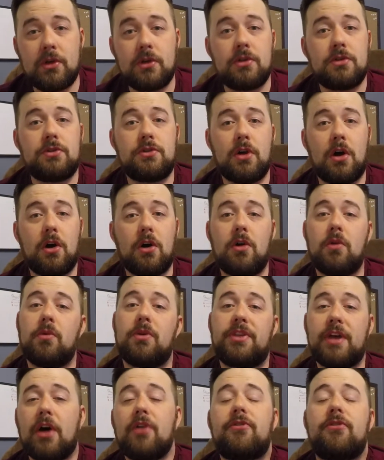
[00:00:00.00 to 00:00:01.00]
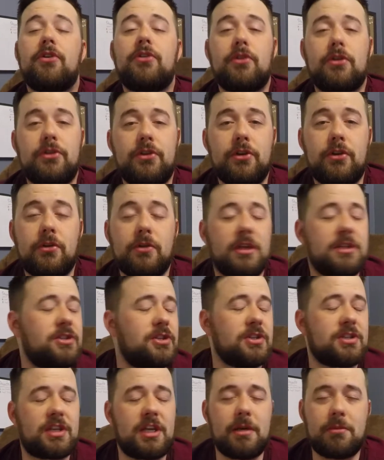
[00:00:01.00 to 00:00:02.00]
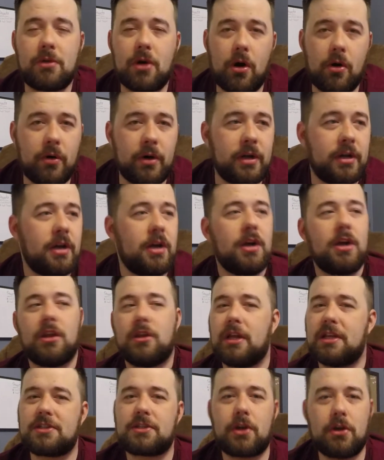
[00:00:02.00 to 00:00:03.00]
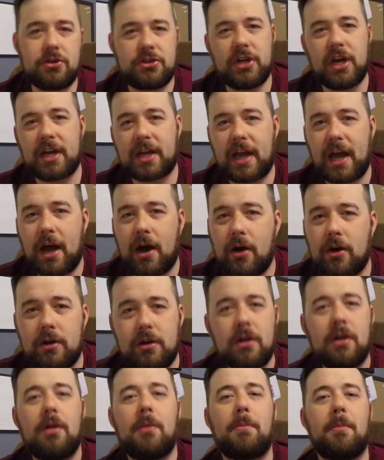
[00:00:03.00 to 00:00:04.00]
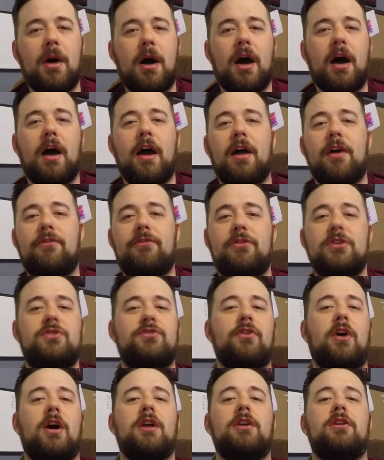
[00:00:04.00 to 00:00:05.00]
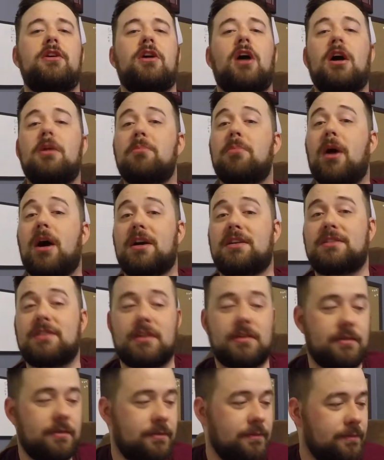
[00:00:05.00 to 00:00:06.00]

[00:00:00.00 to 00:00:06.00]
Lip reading: So without further ado, let's just keep going. Let's go check out my Fishfinder unboxing.